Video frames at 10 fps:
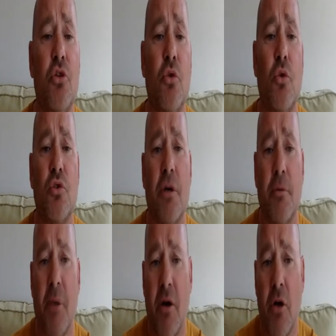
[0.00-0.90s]
talk also
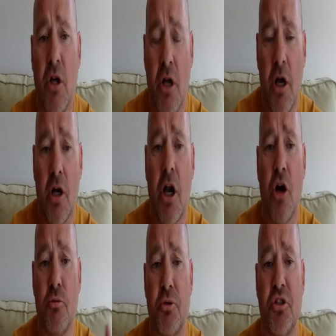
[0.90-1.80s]
about
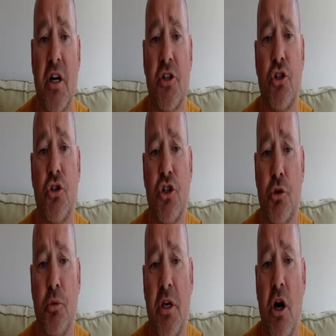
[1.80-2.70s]
co-production.
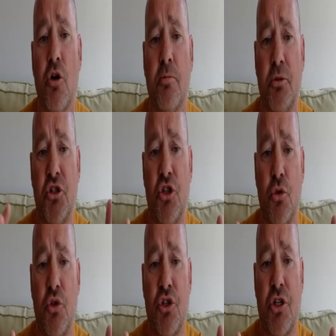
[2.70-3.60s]
So we
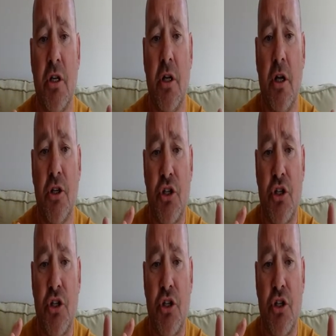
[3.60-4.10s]
co-produce a